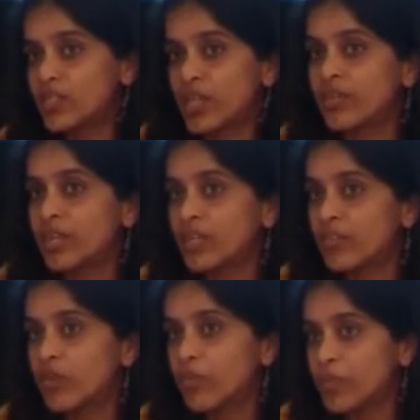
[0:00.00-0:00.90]
generated
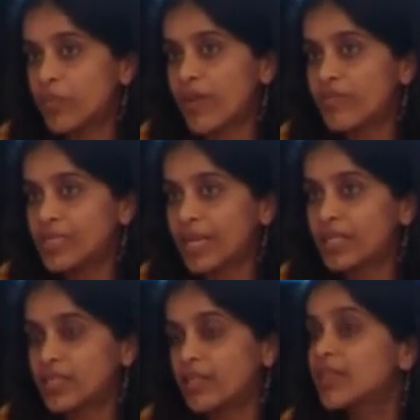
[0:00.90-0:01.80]
from the private
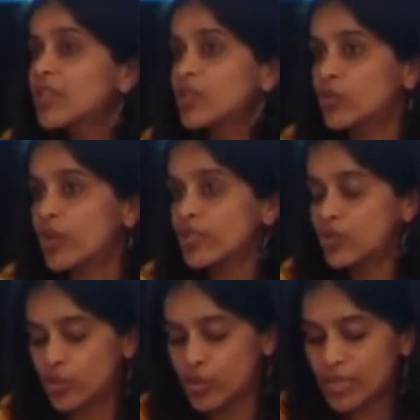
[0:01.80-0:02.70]
sector to run
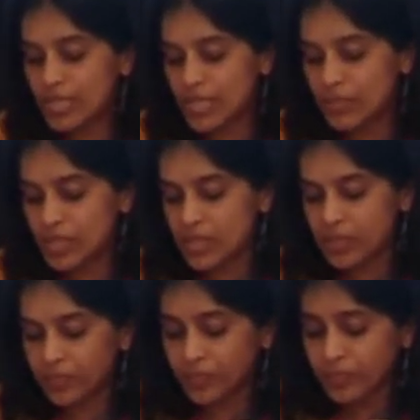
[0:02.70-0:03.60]
social schemes.
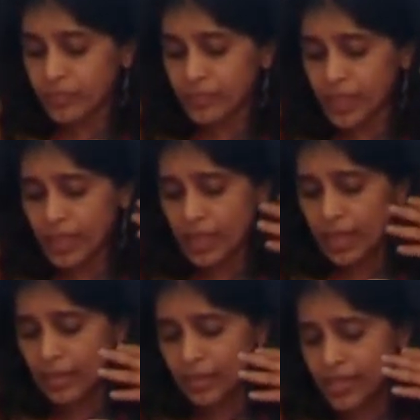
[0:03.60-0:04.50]

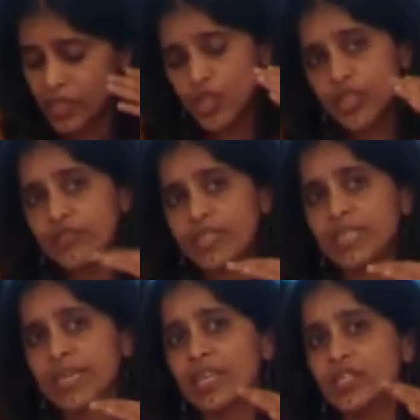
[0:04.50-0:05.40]
This shift
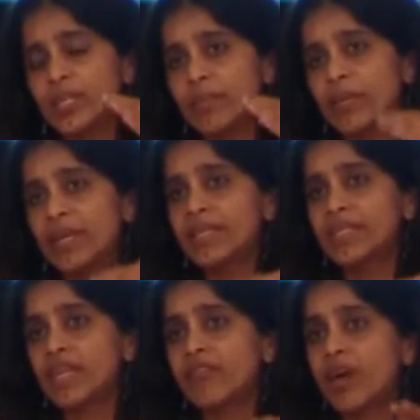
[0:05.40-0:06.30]
has actually played
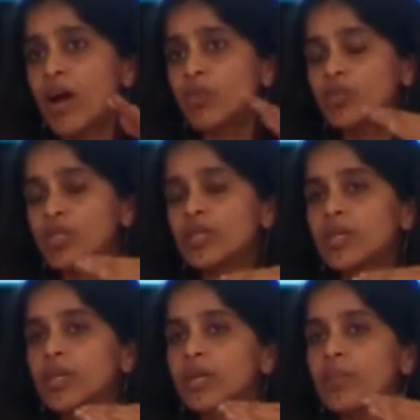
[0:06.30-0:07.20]
itself out
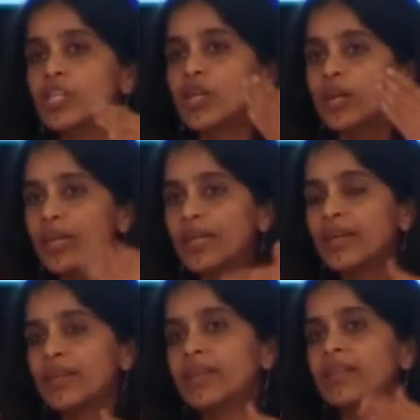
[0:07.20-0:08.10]
much
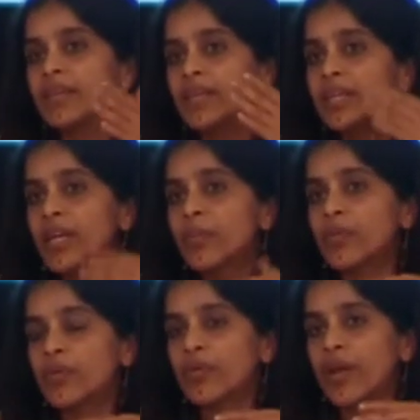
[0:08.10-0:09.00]
earlier in the India
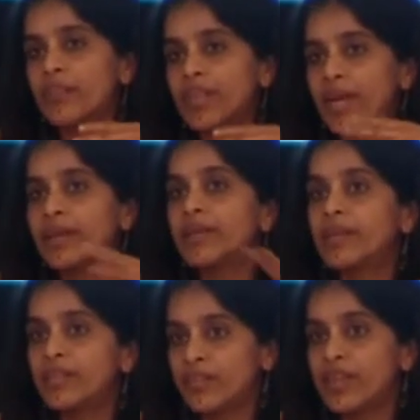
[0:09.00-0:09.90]
program than
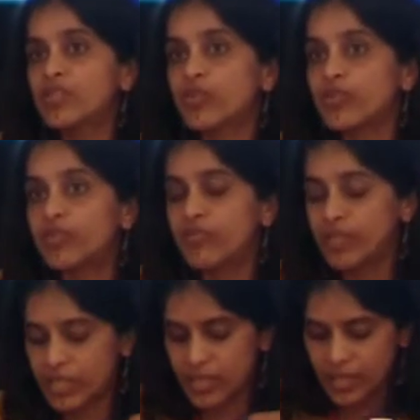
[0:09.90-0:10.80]
in the rest of
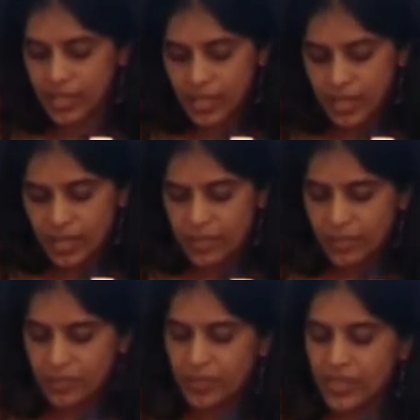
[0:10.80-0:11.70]
DFID.
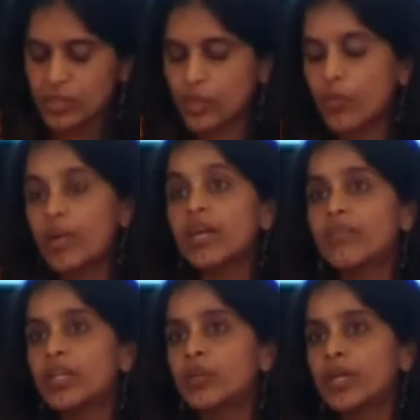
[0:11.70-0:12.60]
So what are
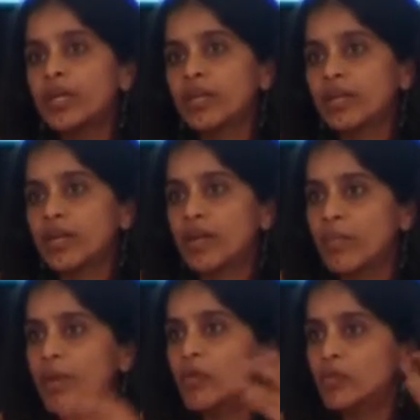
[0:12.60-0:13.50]
we doing
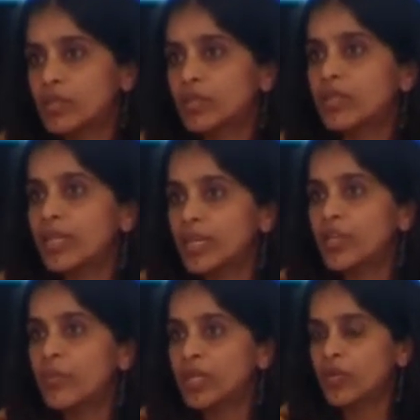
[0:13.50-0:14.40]
about
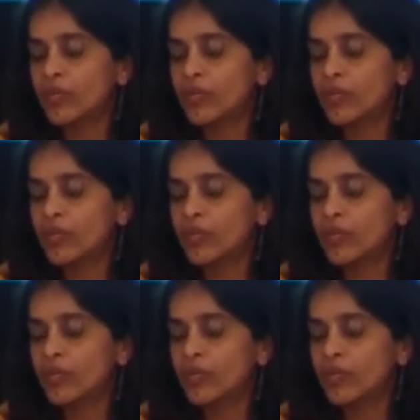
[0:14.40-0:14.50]
economic